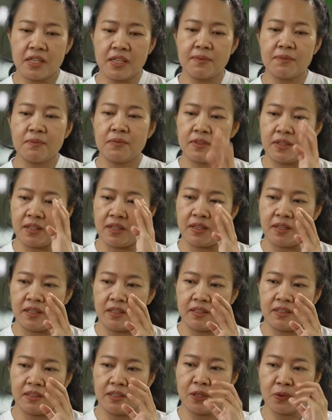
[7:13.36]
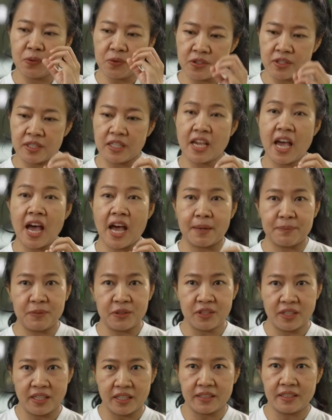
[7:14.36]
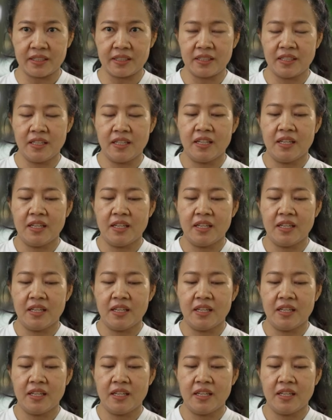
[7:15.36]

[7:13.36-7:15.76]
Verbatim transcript: if the losing habitat